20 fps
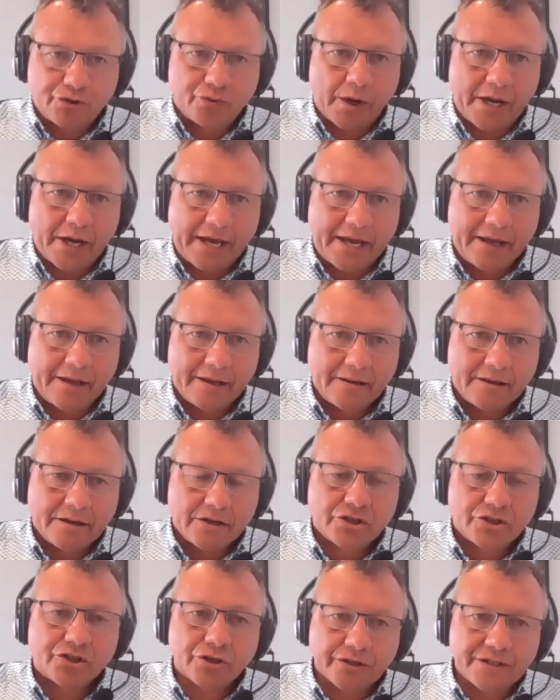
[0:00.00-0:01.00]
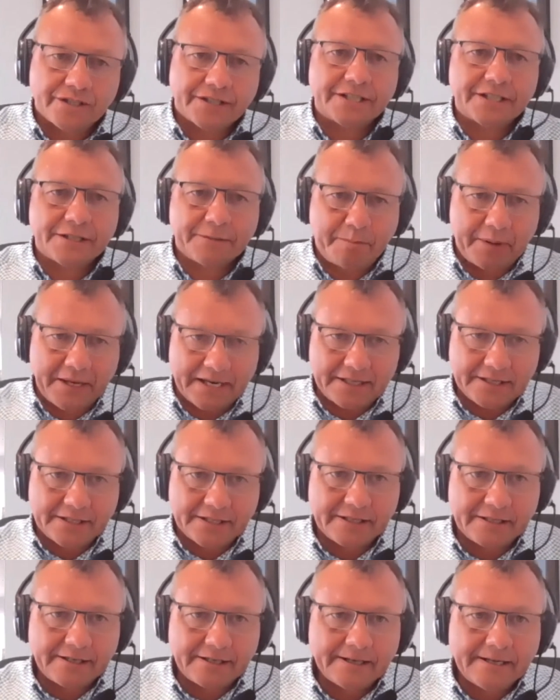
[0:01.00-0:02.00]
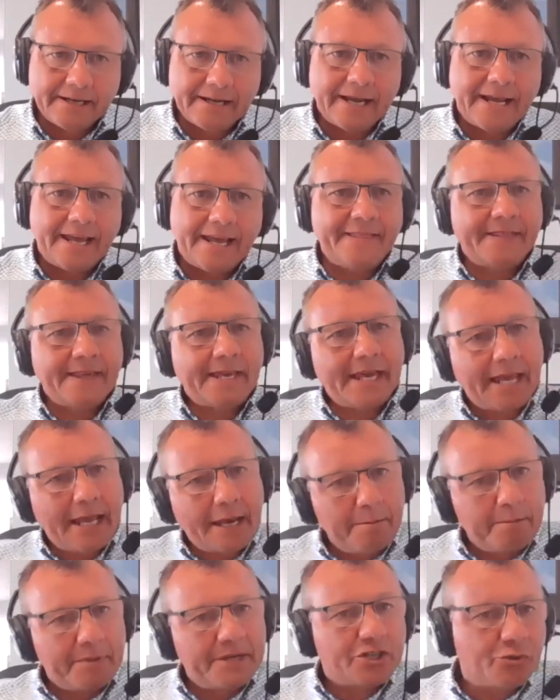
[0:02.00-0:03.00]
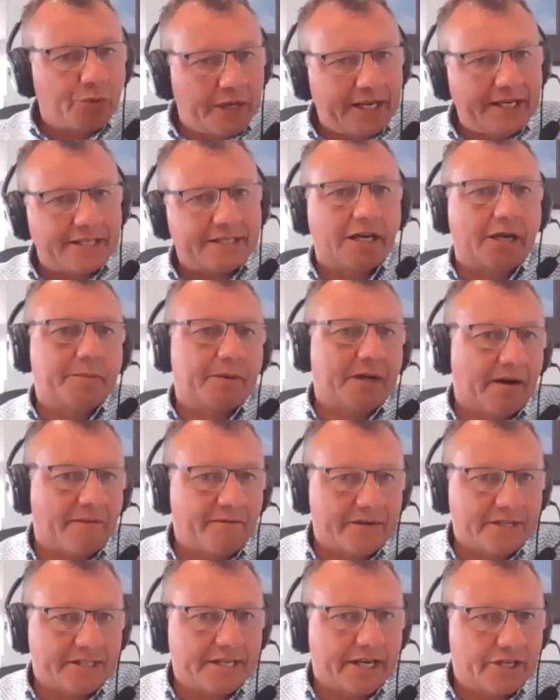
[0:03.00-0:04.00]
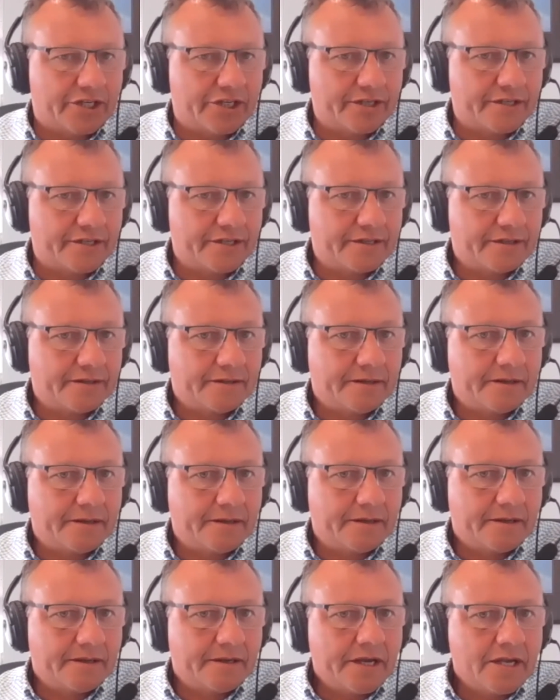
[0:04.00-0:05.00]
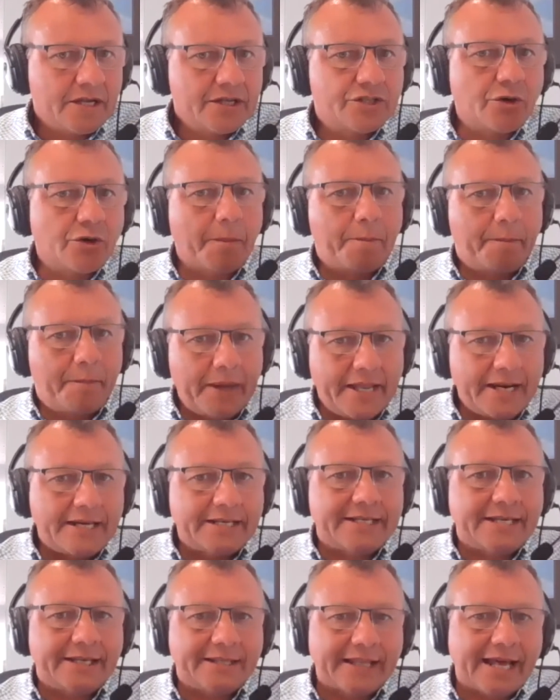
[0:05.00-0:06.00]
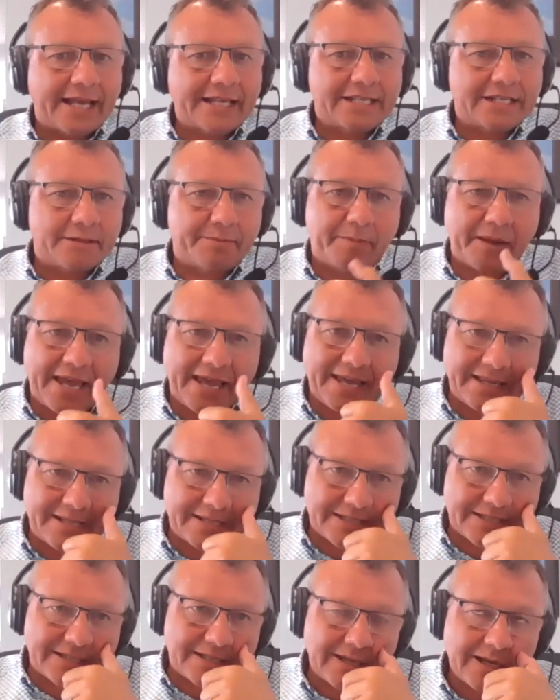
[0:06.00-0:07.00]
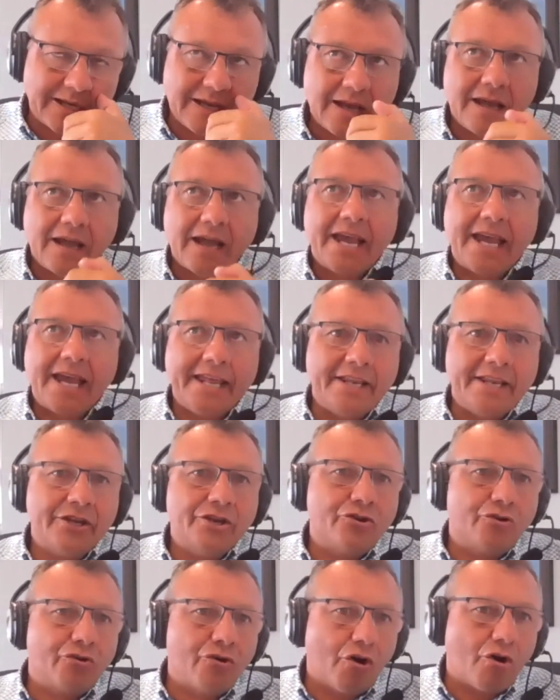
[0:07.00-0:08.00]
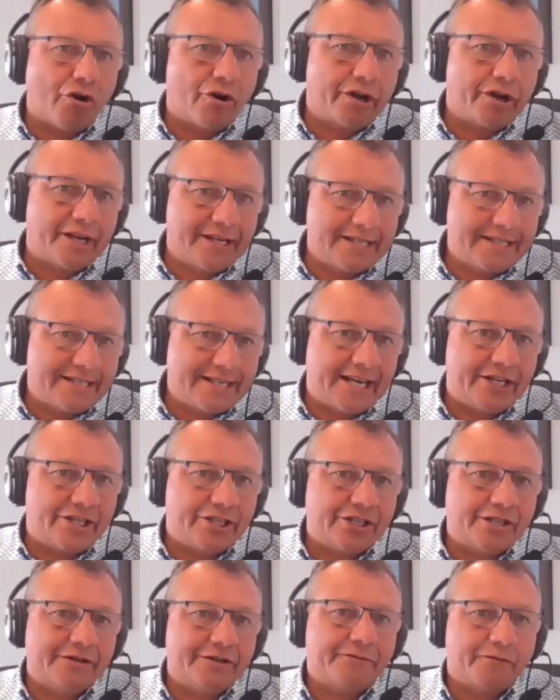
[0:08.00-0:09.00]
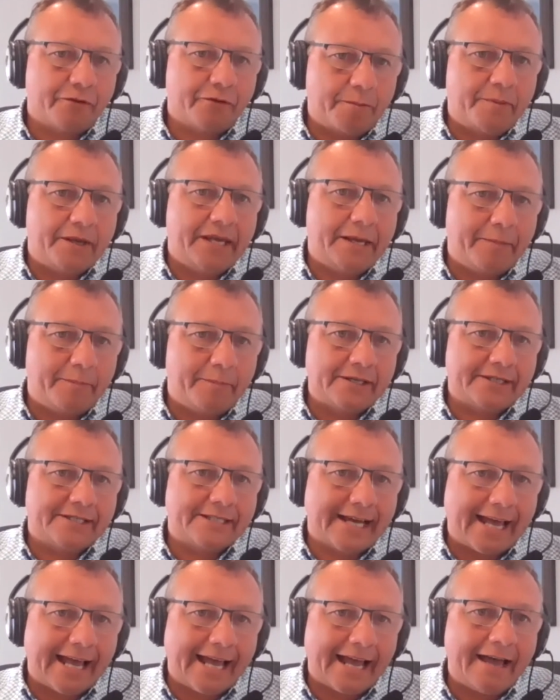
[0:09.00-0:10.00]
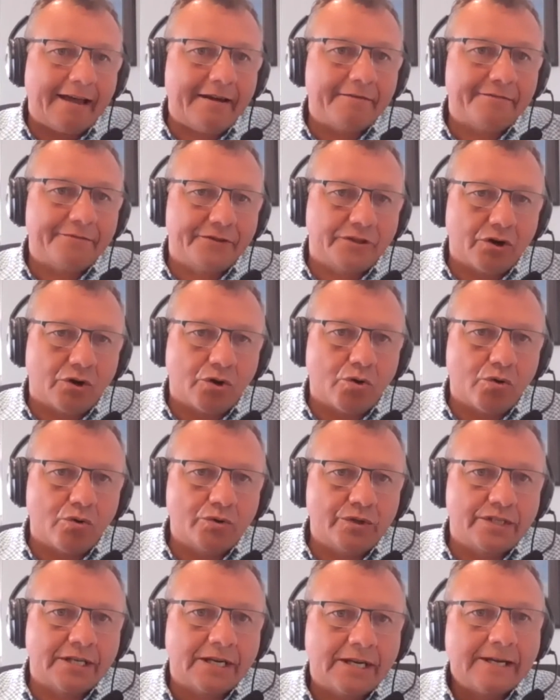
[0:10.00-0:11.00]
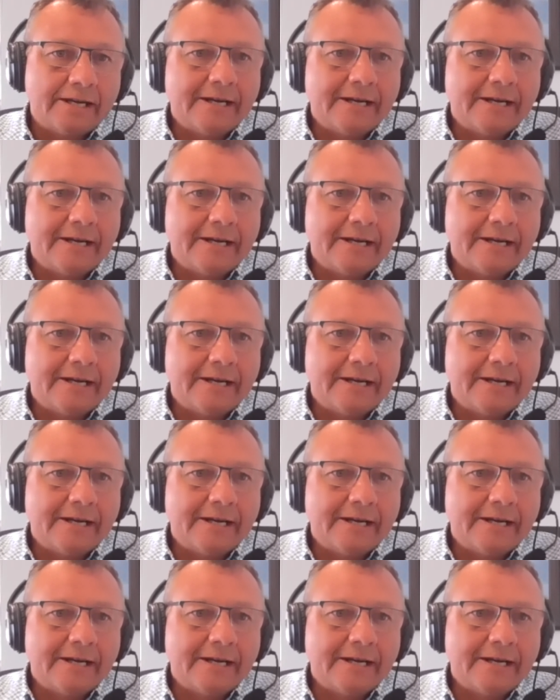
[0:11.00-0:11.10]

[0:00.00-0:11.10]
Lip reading: way. Trust is built in the in-between type conversations. So building that space in your organization for people to have those,